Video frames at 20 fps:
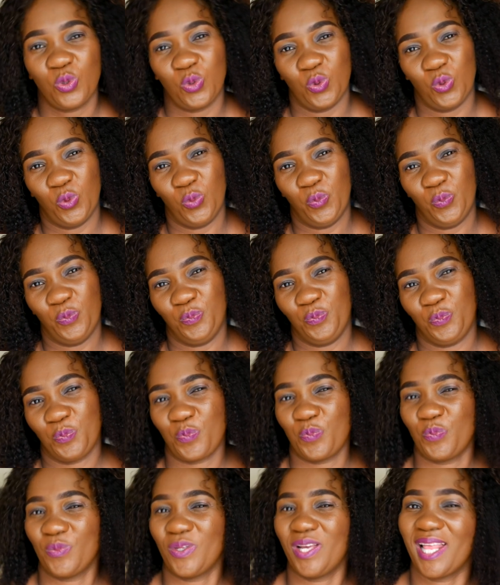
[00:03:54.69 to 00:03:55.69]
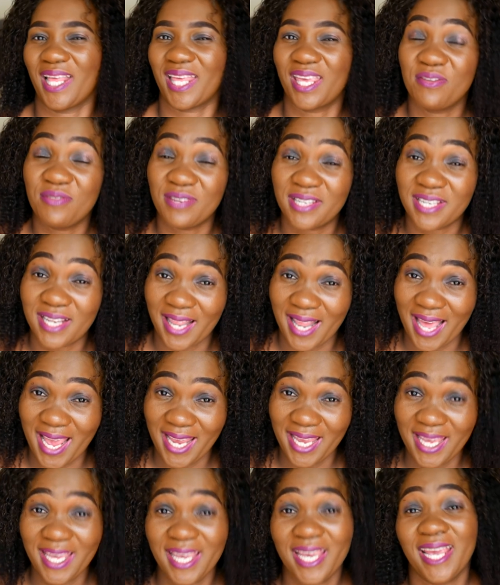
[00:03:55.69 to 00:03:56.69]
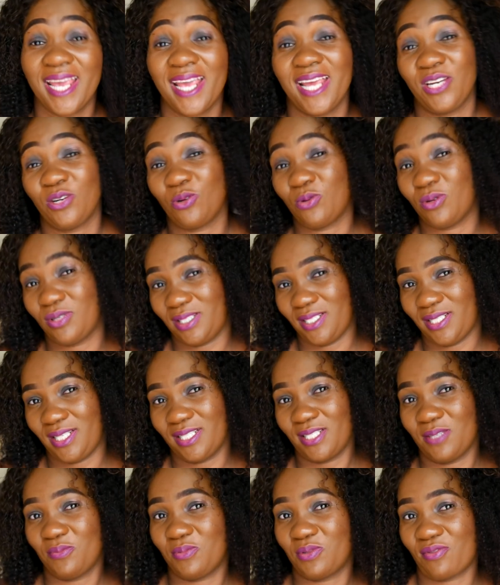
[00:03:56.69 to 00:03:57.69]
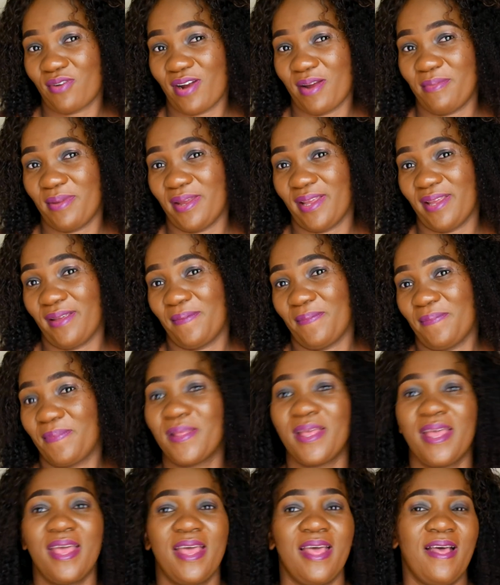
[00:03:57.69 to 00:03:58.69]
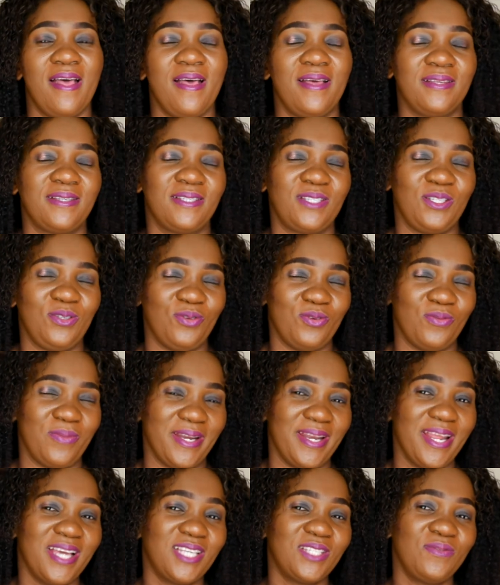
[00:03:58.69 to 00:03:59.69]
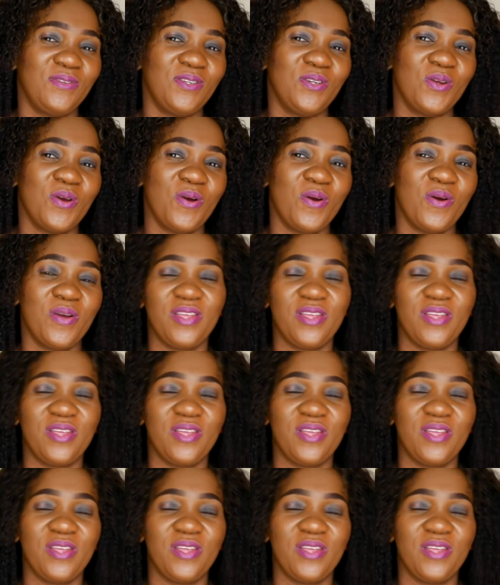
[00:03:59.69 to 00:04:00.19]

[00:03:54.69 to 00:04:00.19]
to give it a like, and consider subscribing. See you in my next video.